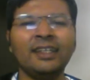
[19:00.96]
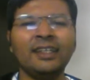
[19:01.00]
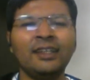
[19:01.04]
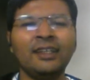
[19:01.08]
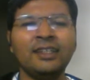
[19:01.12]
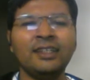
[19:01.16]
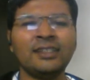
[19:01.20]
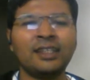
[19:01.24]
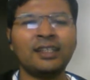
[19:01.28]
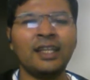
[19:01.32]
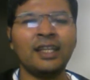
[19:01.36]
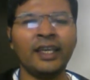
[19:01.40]
here
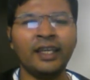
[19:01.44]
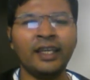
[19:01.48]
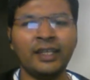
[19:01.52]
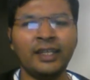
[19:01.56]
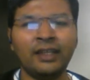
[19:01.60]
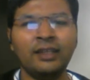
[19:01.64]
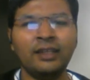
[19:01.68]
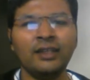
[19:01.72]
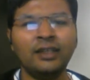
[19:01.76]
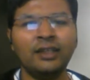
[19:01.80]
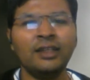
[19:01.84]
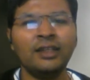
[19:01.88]
is like
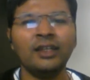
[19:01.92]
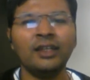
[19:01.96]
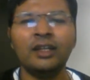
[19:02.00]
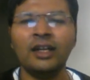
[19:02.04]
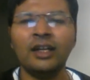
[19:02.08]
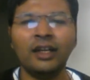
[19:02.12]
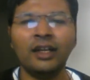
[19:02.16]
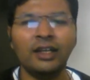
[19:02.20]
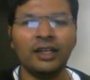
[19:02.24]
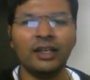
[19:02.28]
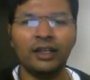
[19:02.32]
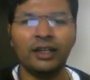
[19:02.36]

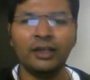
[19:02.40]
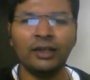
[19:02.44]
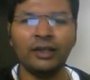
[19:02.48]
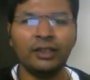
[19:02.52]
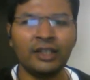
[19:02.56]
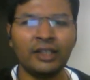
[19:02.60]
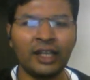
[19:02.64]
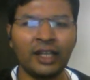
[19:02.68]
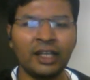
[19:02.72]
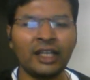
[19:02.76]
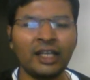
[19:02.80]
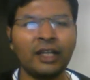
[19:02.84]

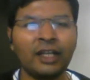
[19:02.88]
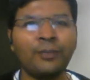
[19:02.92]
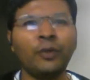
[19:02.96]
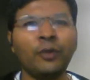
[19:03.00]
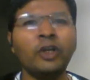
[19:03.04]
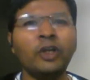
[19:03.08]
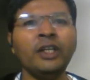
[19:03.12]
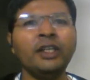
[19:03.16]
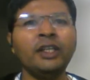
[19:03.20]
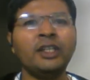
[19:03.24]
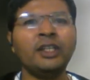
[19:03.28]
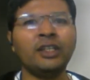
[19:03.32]
trigger
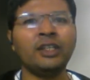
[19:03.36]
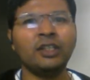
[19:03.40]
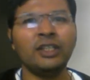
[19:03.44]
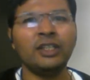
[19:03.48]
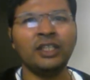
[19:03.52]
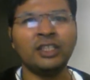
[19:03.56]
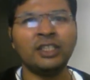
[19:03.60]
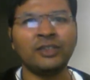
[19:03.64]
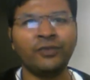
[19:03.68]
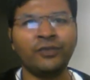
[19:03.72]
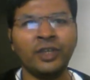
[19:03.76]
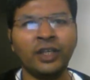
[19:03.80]
point
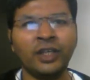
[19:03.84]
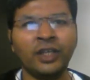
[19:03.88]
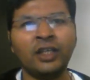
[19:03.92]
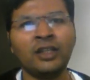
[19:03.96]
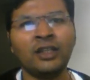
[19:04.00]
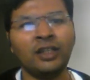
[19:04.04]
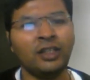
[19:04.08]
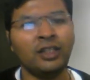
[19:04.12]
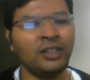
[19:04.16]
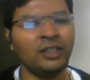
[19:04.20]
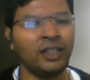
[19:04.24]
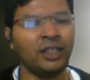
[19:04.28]
is
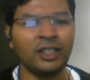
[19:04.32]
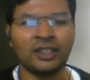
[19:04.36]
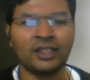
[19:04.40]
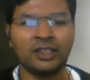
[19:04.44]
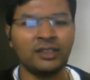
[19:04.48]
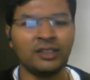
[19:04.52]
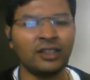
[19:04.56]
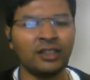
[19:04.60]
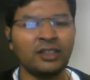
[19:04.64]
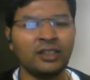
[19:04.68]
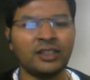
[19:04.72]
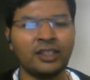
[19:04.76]
where in the
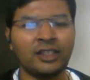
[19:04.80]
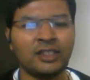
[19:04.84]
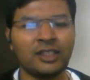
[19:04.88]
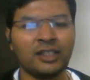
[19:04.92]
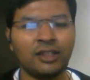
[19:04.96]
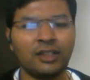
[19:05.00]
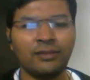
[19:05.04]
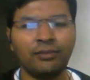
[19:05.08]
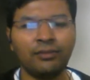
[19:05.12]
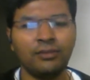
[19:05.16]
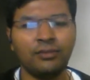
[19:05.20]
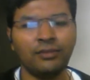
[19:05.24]
external
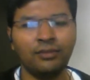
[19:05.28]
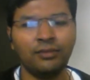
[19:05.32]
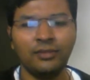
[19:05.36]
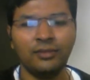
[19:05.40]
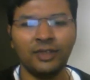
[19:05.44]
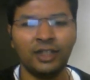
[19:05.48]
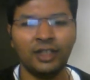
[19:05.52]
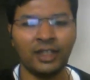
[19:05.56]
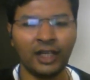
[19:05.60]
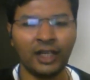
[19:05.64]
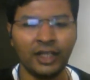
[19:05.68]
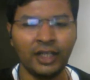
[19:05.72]
system,
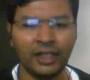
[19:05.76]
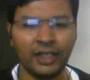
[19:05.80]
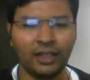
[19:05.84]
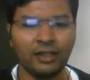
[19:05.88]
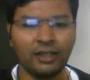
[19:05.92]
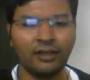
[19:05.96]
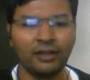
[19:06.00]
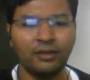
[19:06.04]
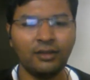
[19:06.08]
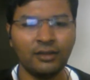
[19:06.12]
right?